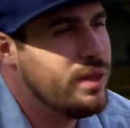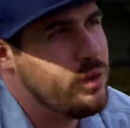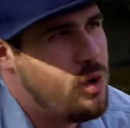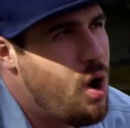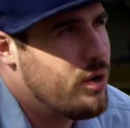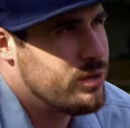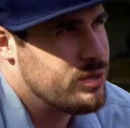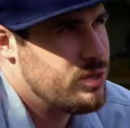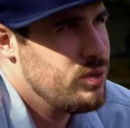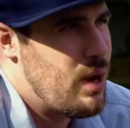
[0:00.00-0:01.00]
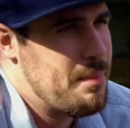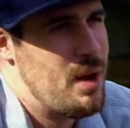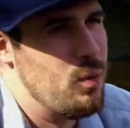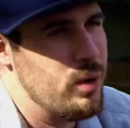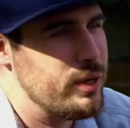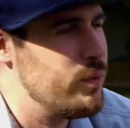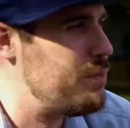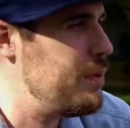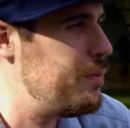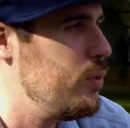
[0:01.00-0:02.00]
other artists too. I'm not working
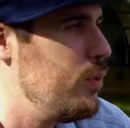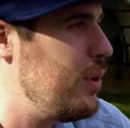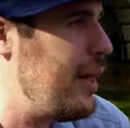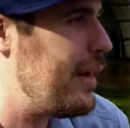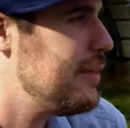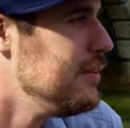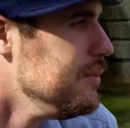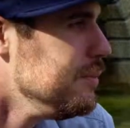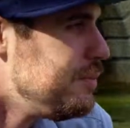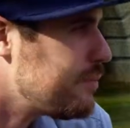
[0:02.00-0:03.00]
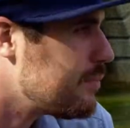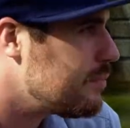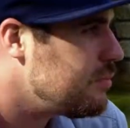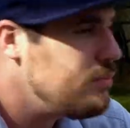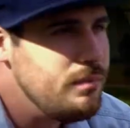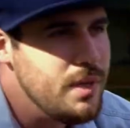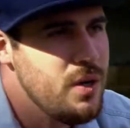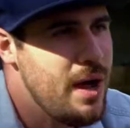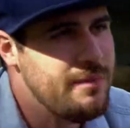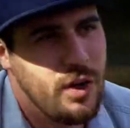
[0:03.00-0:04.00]
with people who like
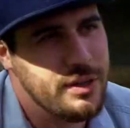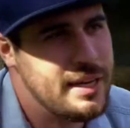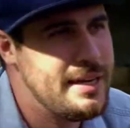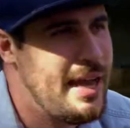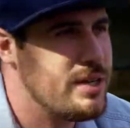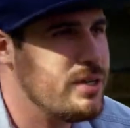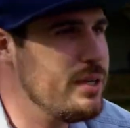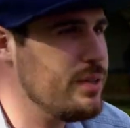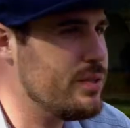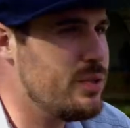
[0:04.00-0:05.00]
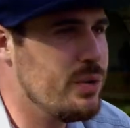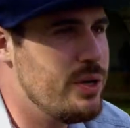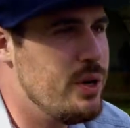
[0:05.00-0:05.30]
who have all the connections to you